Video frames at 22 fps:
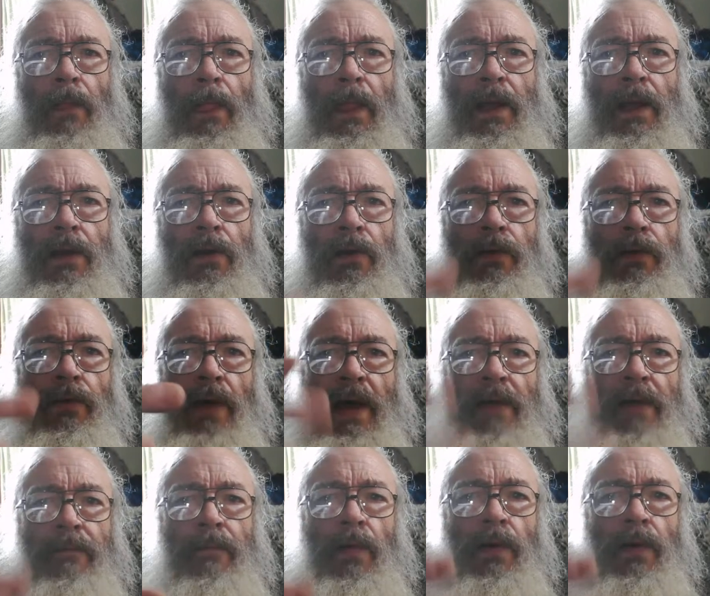You know, you have
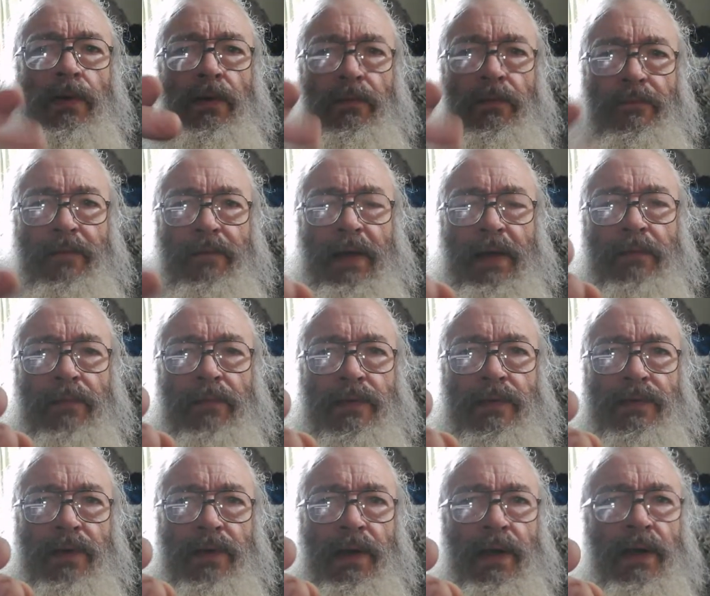them on your
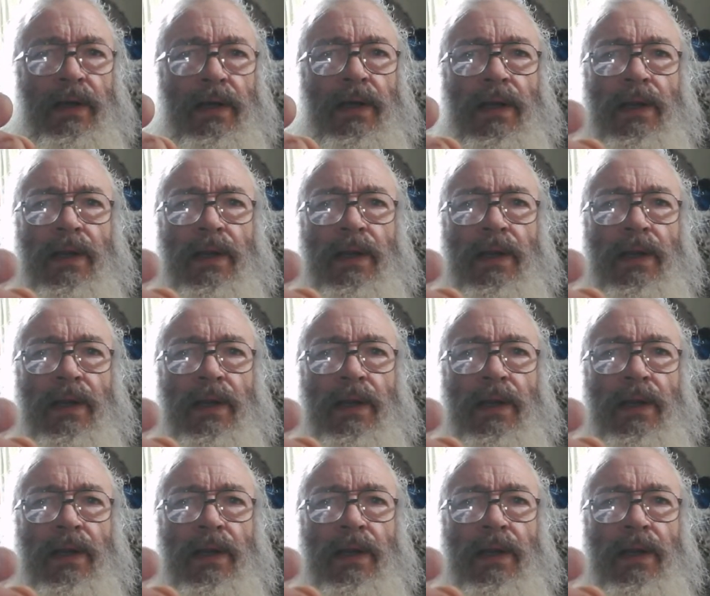favorites, right?